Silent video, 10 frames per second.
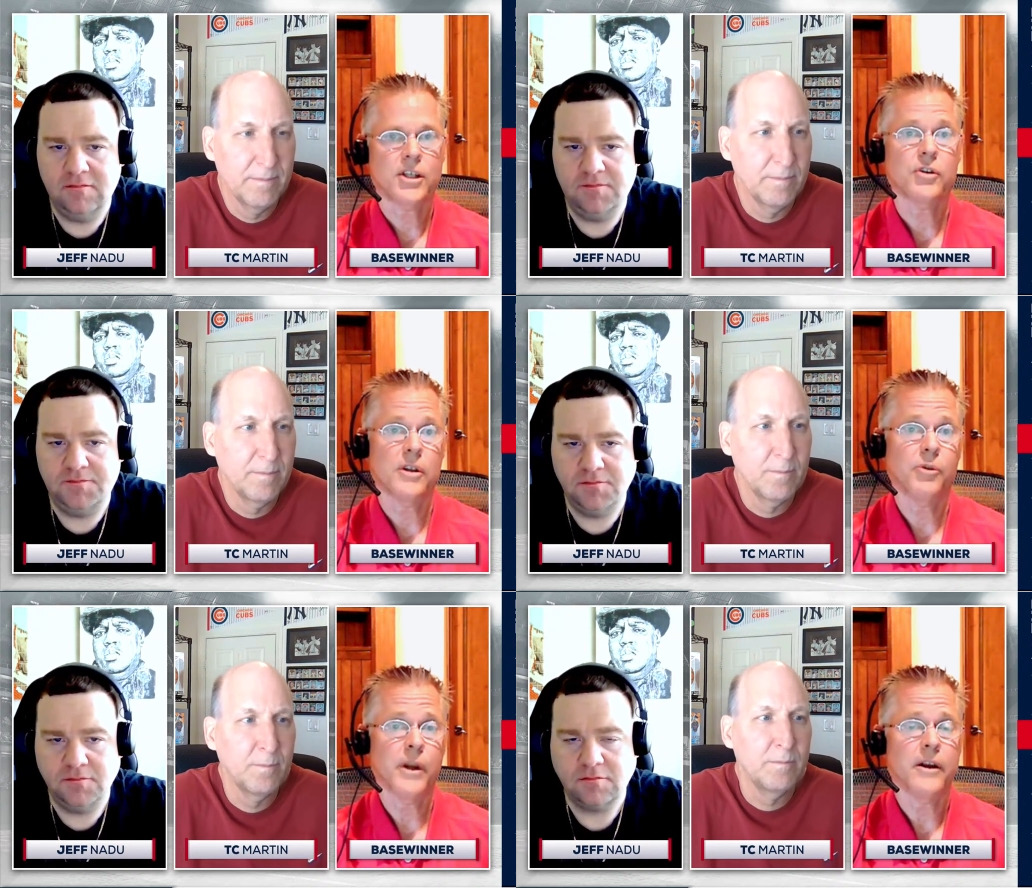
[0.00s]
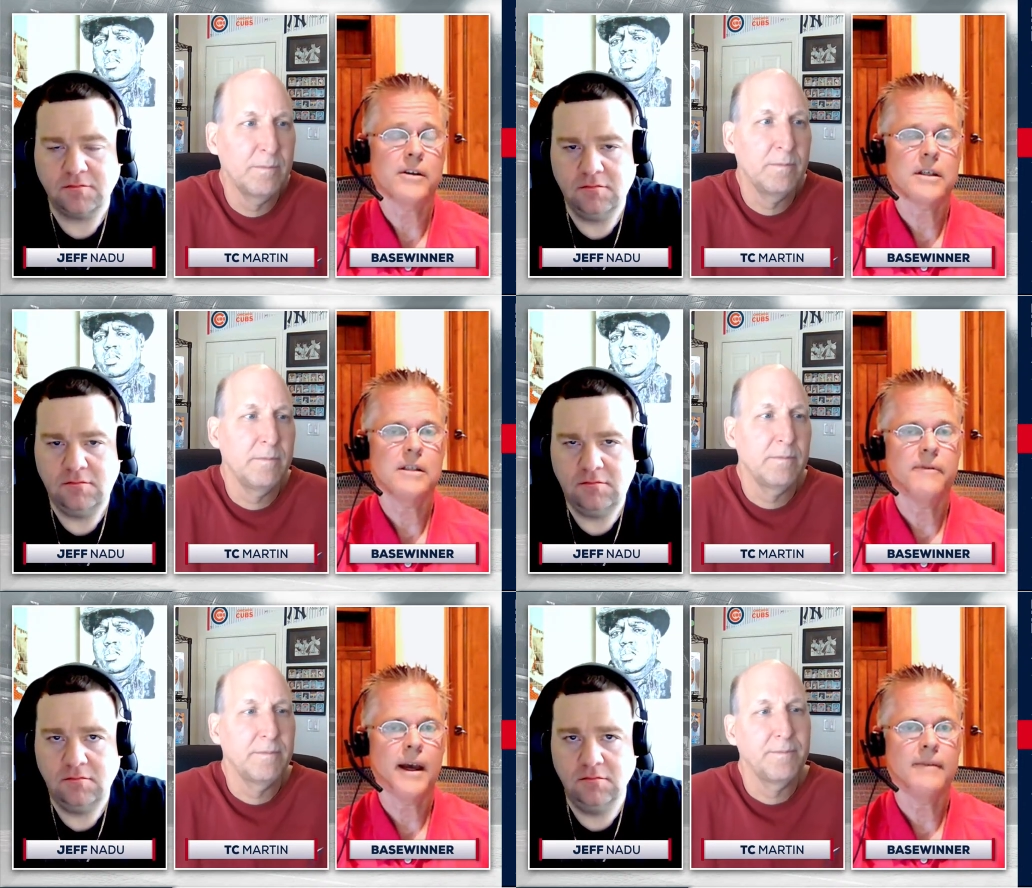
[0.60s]
Speaker 1: actually
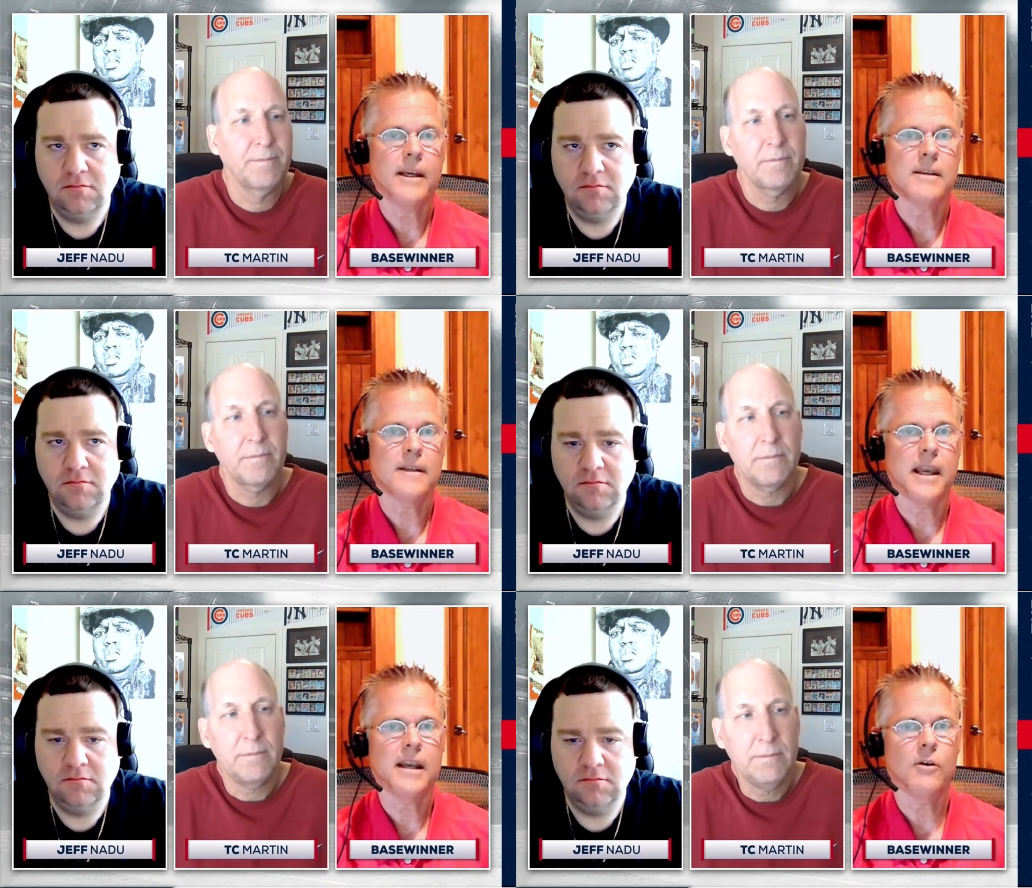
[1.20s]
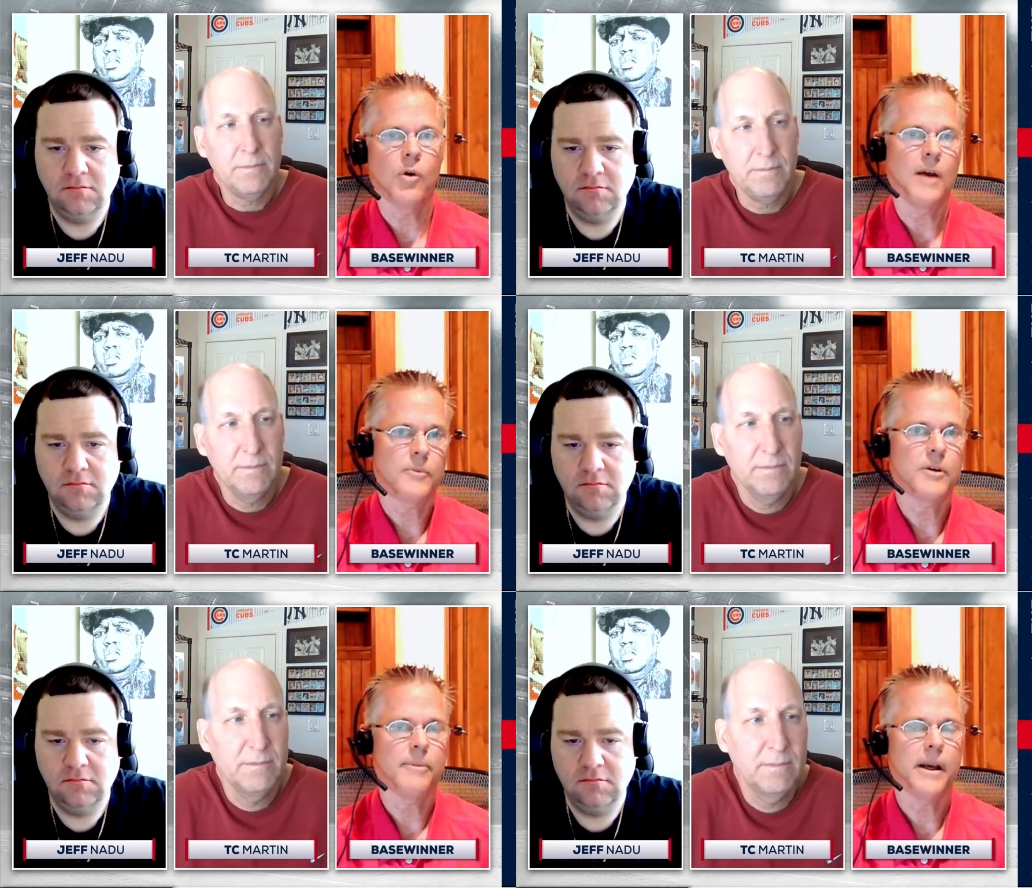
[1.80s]
365 days of data where
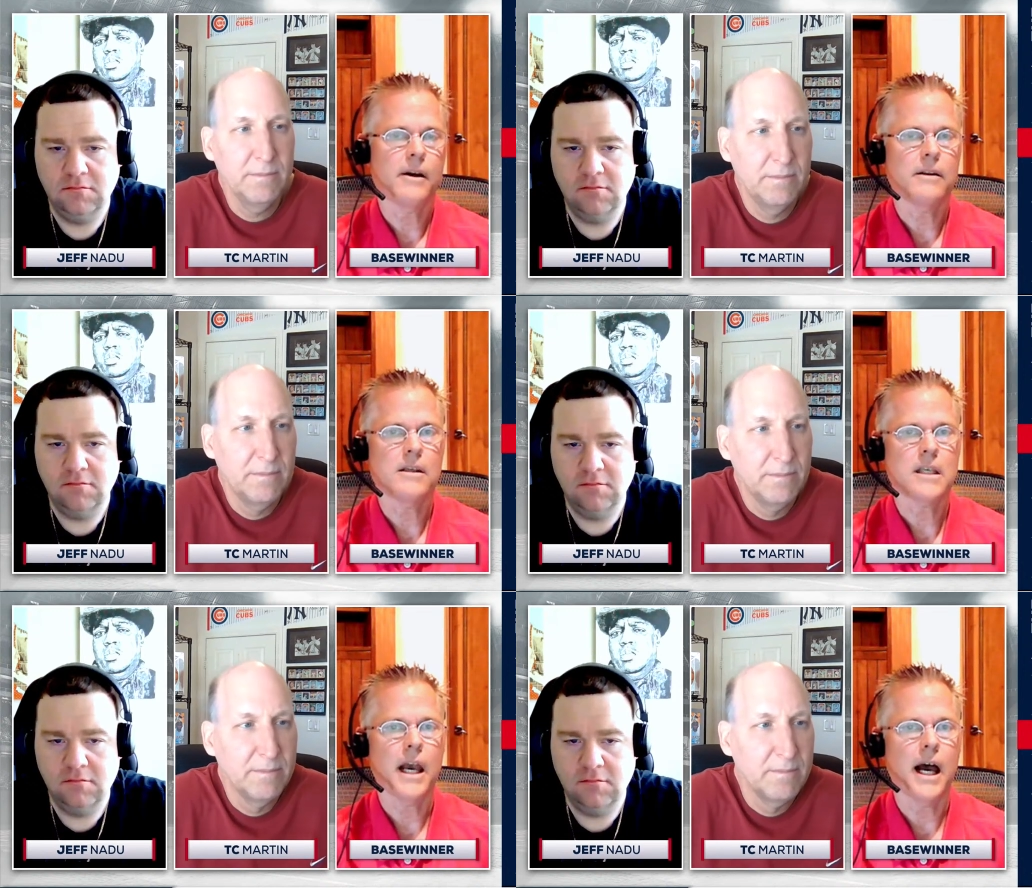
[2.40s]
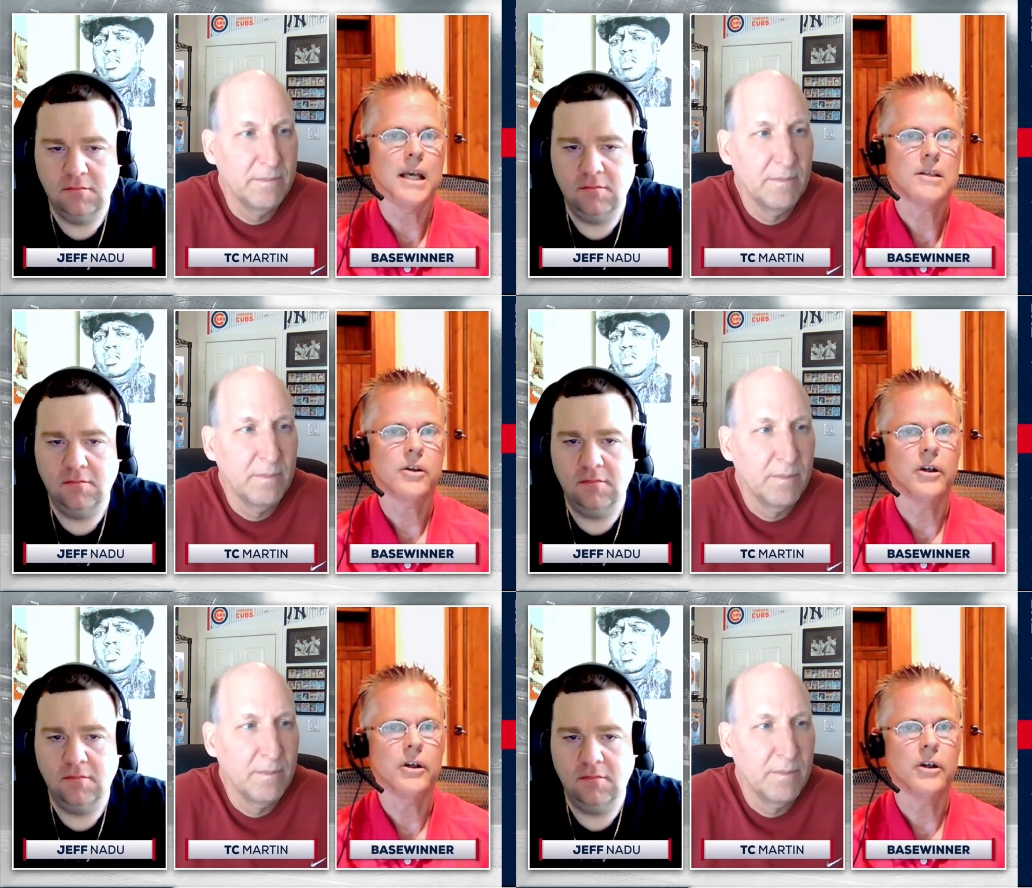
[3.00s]
I'm comparing these guys.